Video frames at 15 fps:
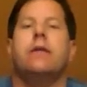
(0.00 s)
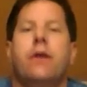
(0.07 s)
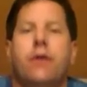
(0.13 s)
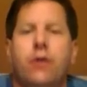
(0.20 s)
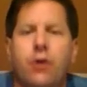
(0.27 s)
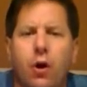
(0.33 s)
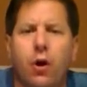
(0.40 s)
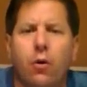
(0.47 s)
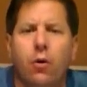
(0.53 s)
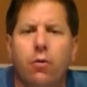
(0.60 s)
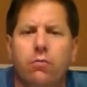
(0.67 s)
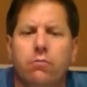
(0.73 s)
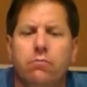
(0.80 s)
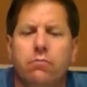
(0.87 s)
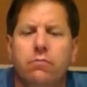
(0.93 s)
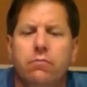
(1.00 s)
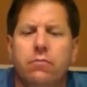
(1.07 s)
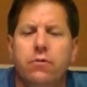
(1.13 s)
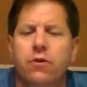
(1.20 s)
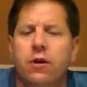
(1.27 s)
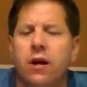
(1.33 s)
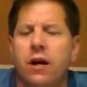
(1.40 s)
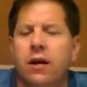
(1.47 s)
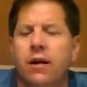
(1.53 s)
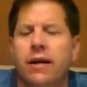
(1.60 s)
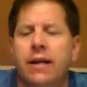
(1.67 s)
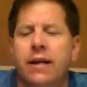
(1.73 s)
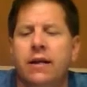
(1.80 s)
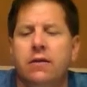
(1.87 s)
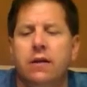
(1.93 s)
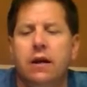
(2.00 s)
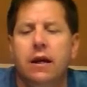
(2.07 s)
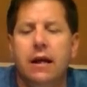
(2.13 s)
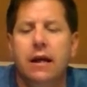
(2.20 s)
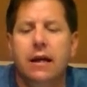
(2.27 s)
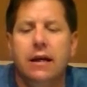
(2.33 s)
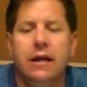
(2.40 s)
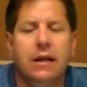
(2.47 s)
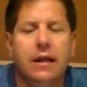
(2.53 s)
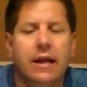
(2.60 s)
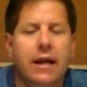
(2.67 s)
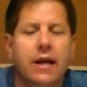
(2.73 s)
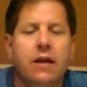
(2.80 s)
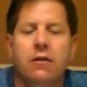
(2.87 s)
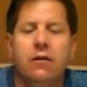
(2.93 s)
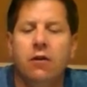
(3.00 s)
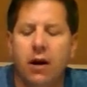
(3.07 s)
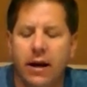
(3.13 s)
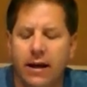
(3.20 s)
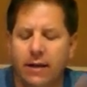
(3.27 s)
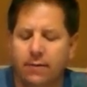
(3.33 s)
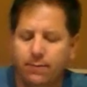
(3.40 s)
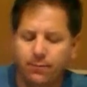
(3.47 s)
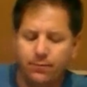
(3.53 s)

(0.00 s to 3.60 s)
there you go. You got a nice clean line,